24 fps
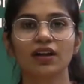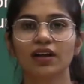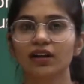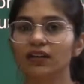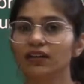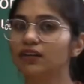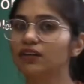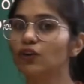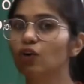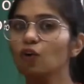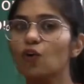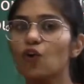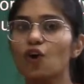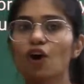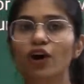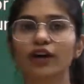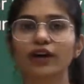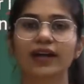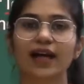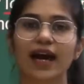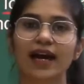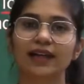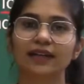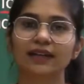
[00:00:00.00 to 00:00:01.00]

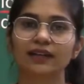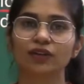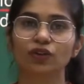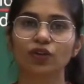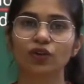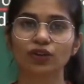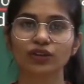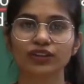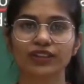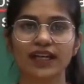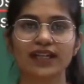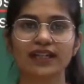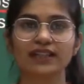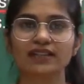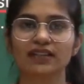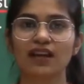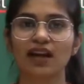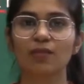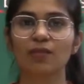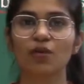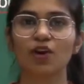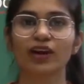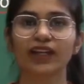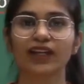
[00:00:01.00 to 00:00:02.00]
No cells in
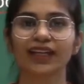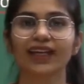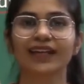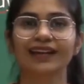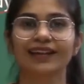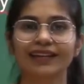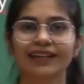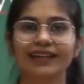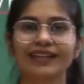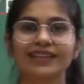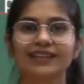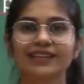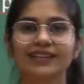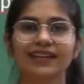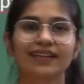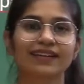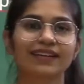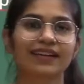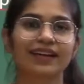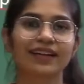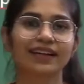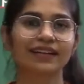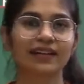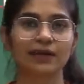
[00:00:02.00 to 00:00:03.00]
our body can
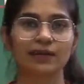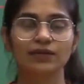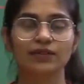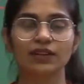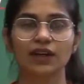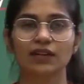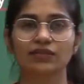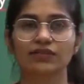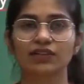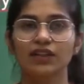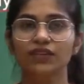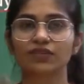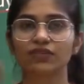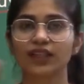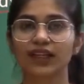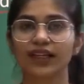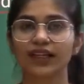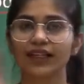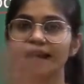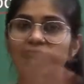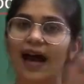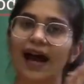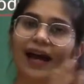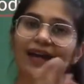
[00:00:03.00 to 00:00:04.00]
regenerate themselves. If they
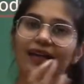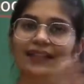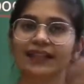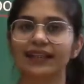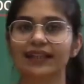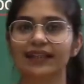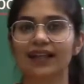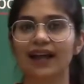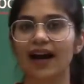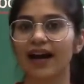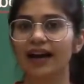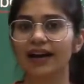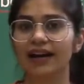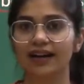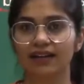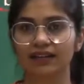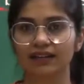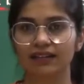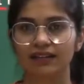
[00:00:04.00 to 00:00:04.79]
die, they die,